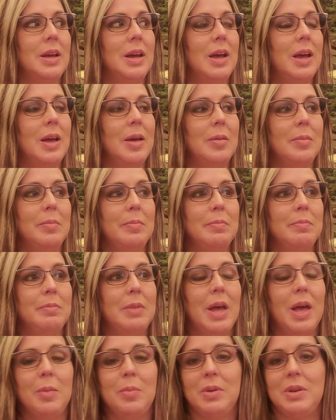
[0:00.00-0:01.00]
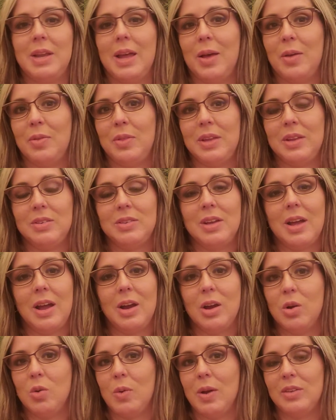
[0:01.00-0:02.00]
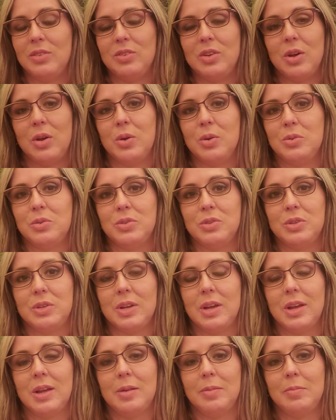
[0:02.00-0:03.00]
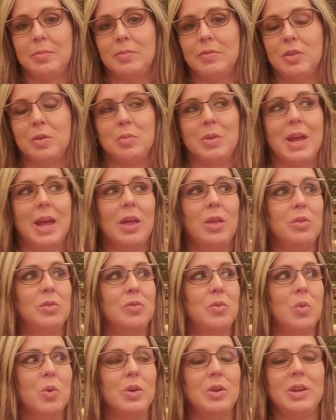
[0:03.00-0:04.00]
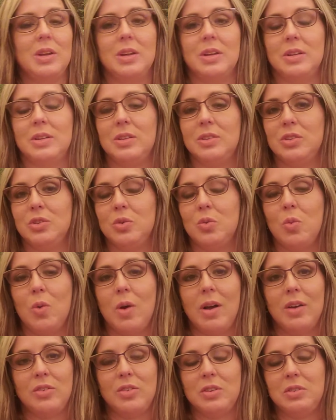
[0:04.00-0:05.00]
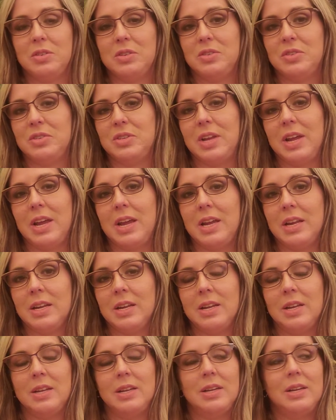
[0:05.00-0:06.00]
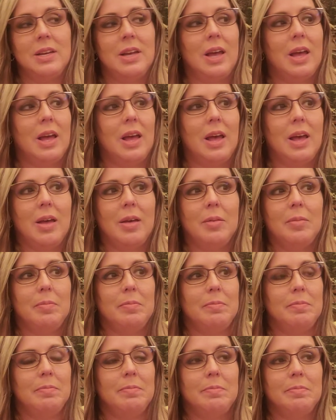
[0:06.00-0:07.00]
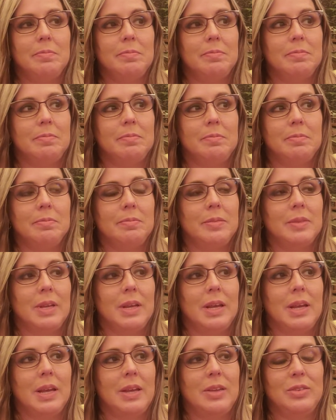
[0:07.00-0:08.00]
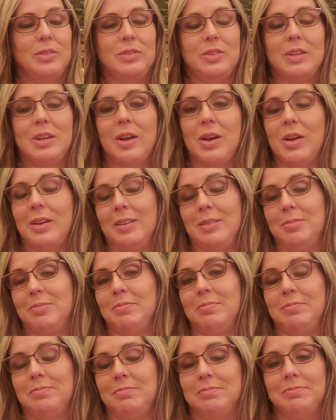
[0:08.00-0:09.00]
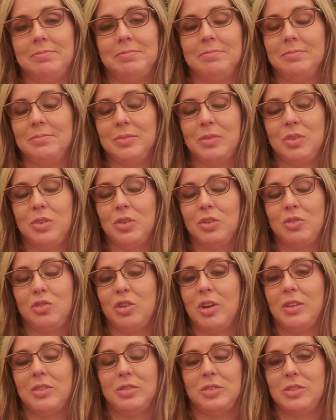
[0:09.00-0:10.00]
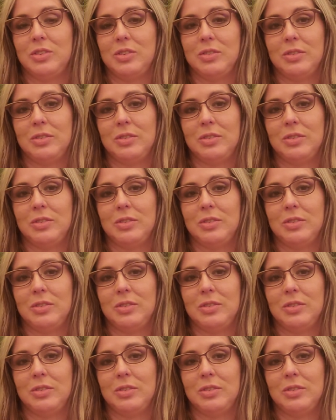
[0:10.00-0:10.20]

um, up and down the entire West Coast, from California to Washington State, um, is just